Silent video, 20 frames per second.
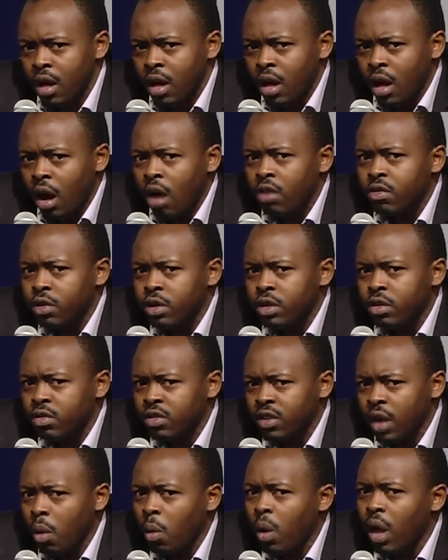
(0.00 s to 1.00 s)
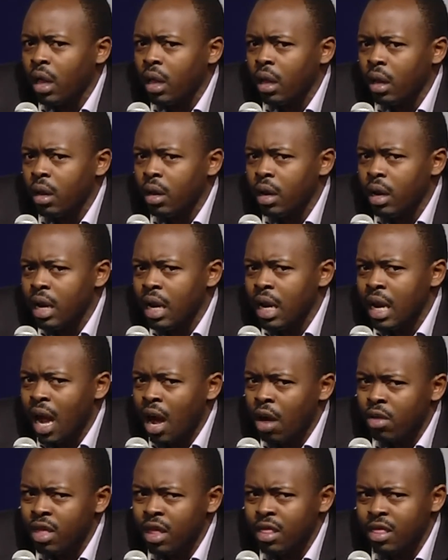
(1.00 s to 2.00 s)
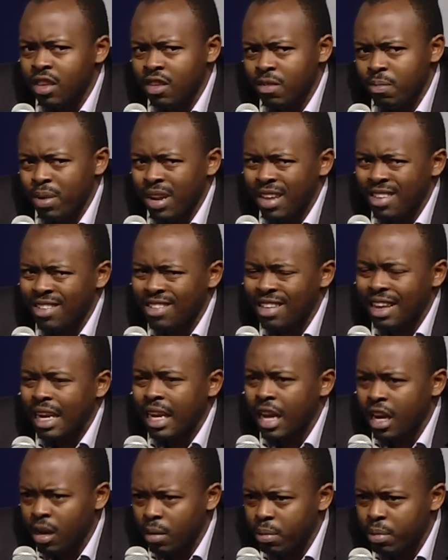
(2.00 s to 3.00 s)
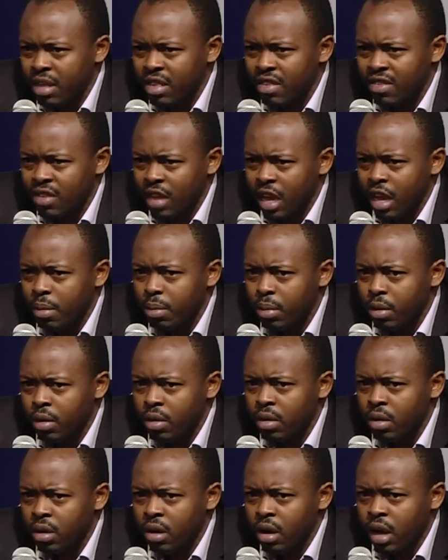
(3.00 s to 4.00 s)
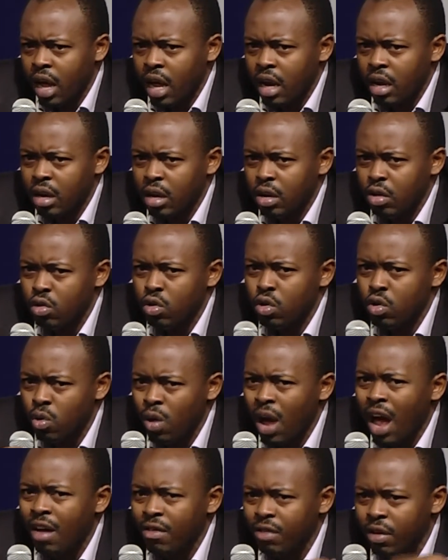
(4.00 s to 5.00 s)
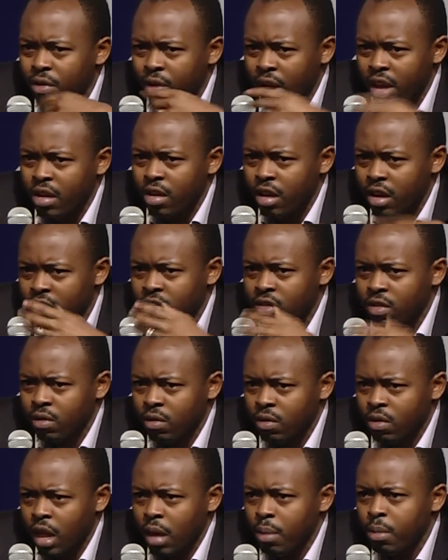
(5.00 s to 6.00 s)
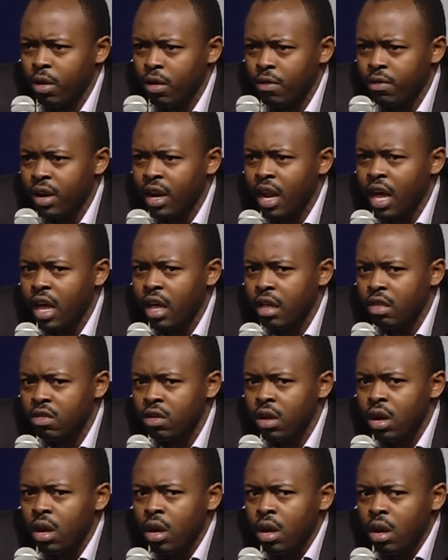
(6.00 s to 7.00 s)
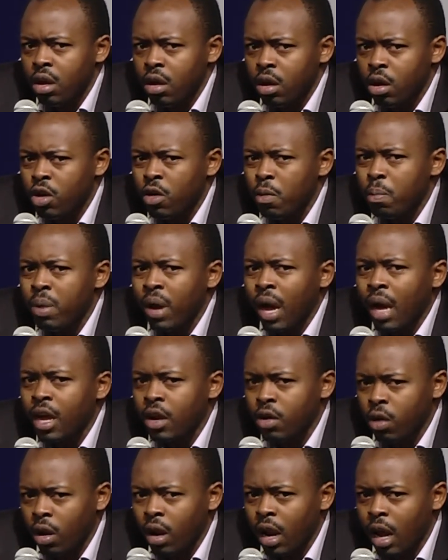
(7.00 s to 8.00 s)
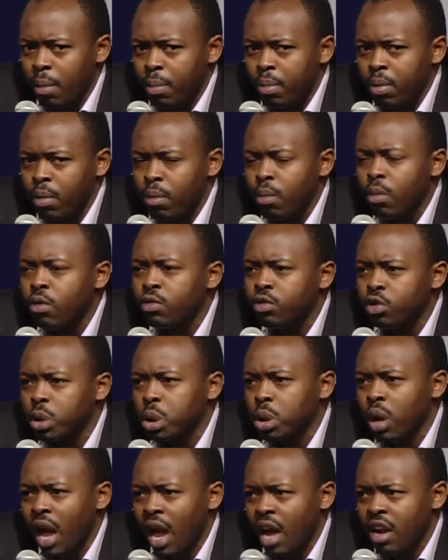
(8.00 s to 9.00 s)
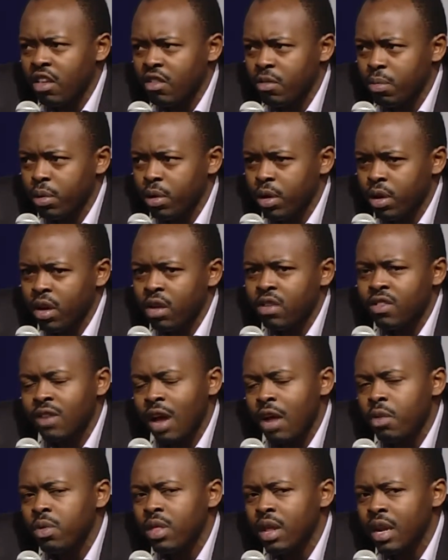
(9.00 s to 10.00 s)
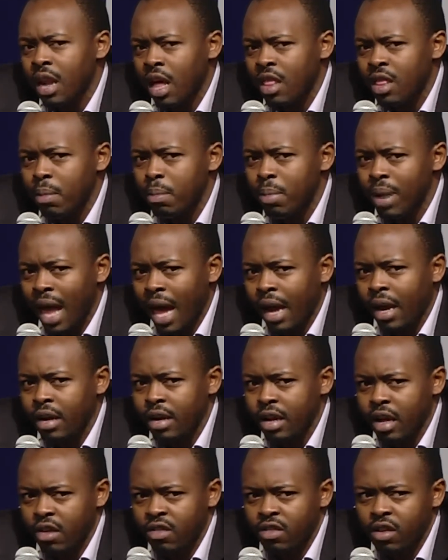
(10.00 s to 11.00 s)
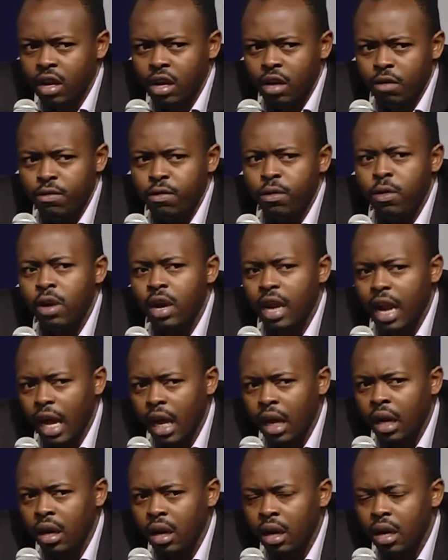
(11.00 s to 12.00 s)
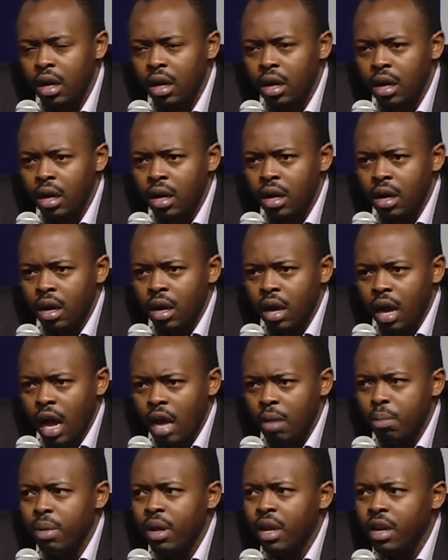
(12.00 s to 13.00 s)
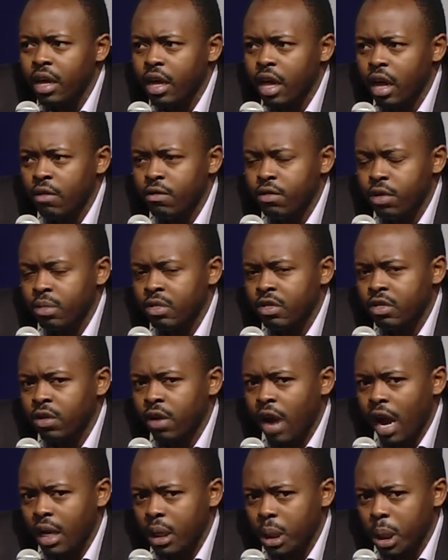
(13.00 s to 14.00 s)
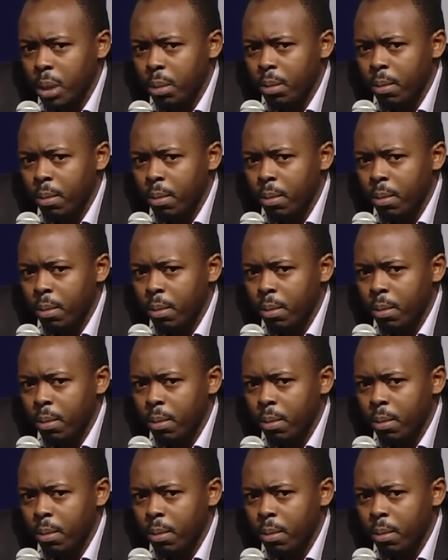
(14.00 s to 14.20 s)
I was going to say, well, now that this place is a little bit stable and you do have a regular stable of clients, you're going to pack it all up, move to Johannesburg, start with another blank desk and a phone line, and build again from scratch.